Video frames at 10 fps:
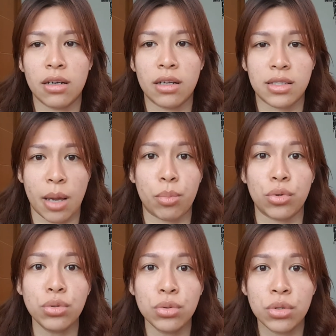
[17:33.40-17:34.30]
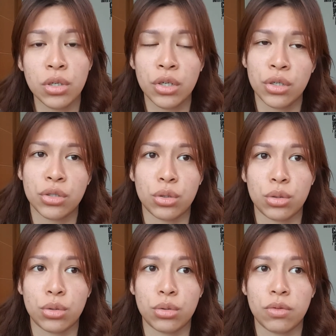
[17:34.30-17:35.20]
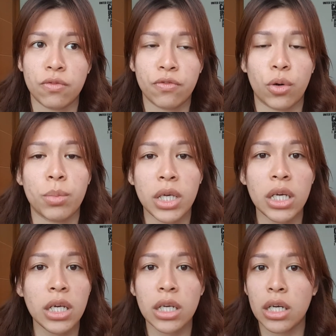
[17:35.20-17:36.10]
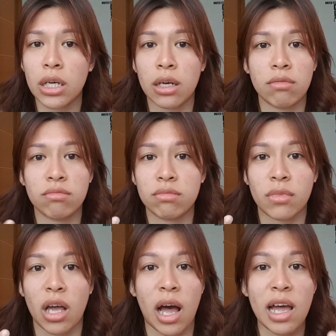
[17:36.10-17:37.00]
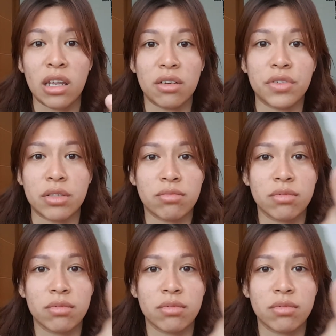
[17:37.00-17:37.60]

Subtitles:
a taboo. So for me, I love it.